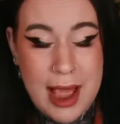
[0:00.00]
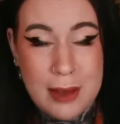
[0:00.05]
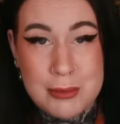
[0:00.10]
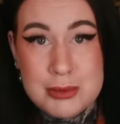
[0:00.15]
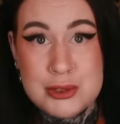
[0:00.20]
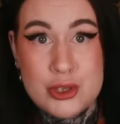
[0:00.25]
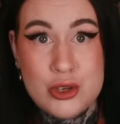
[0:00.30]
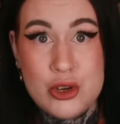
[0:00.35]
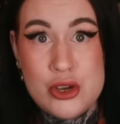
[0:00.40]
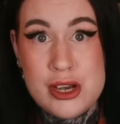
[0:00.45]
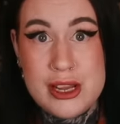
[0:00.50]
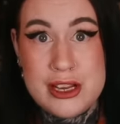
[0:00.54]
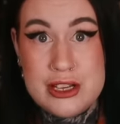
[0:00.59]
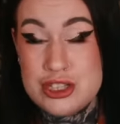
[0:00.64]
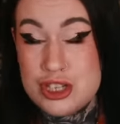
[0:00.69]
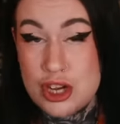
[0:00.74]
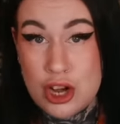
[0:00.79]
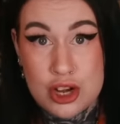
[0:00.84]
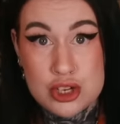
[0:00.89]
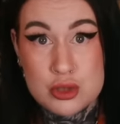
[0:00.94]
Absolutely,
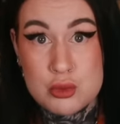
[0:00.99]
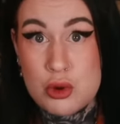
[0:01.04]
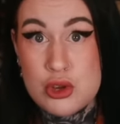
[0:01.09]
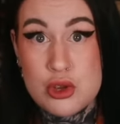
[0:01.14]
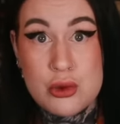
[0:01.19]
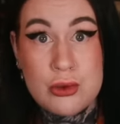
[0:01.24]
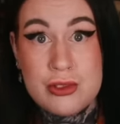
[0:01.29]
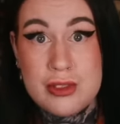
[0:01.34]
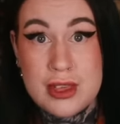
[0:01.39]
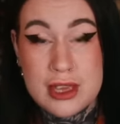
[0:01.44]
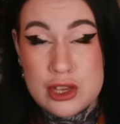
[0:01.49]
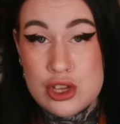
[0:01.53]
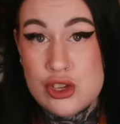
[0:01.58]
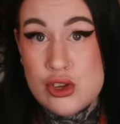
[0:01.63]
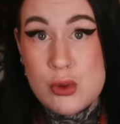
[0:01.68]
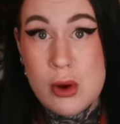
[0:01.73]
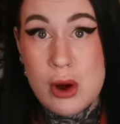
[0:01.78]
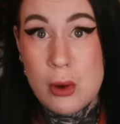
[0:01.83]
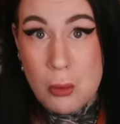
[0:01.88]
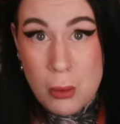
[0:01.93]
charge what you think
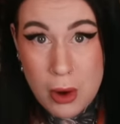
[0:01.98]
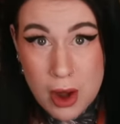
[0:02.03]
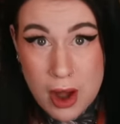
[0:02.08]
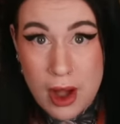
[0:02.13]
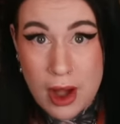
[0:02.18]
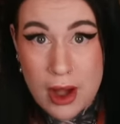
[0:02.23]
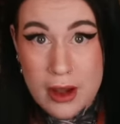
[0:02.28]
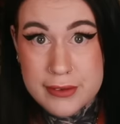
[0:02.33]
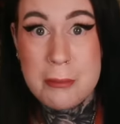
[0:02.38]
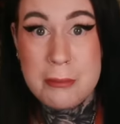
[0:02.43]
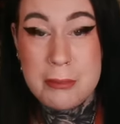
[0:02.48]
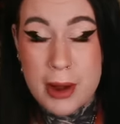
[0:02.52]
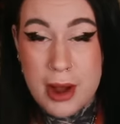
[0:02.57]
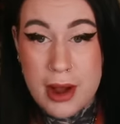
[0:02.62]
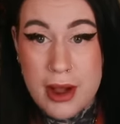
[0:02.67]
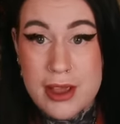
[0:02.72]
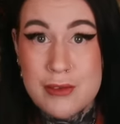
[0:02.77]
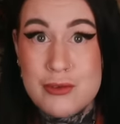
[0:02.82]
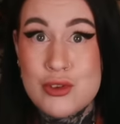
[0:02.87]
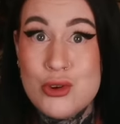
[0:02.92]
you are worth,
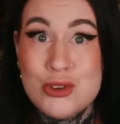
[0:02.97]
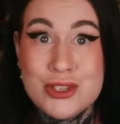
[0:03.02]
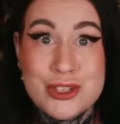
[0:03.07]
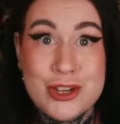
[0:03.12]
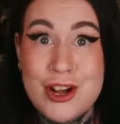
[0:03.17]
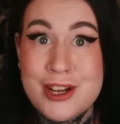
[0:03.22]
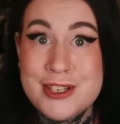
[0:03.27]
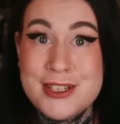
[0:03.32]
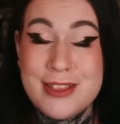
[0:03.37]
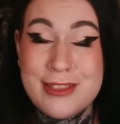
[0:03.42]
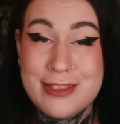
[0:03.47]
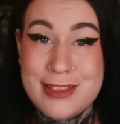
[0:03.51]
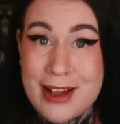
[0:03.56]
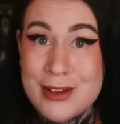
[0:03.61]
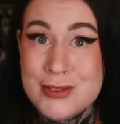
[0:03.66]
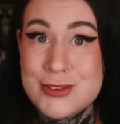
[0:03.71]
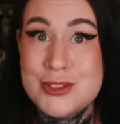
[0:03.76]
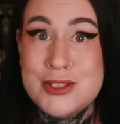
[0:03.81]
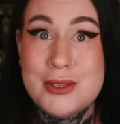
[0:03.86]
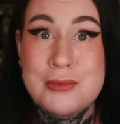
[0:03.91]
but if you're charging
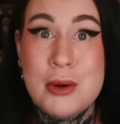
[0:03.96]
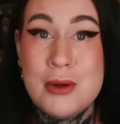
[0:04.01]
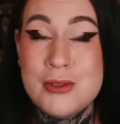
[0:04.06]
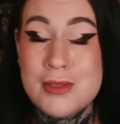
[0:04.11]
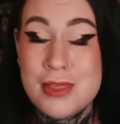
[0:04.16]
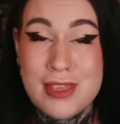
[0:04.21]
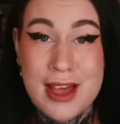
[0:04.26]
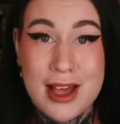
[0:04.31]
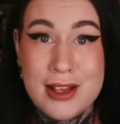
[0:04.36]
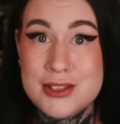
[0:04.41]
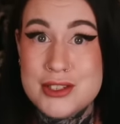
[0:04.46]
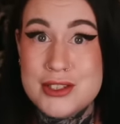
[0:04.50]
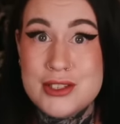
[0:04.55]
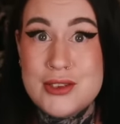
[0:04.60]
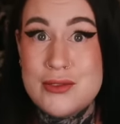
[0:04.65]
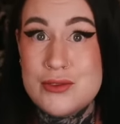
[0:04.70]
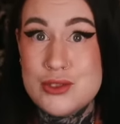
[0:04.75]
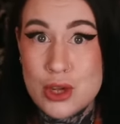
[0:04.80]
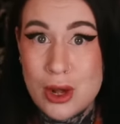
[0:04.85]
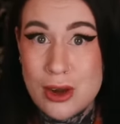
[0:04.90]
thousands upon thousands
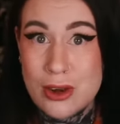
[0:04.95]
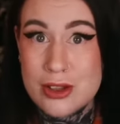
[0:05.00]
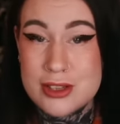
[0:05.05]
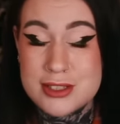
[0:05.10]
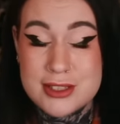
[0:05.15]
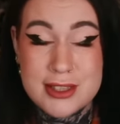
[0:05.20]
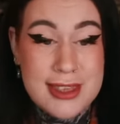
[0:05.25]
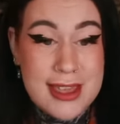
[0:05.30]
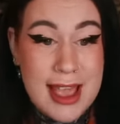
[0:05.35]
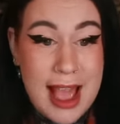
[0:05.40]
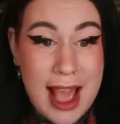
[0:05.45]
of dollars, the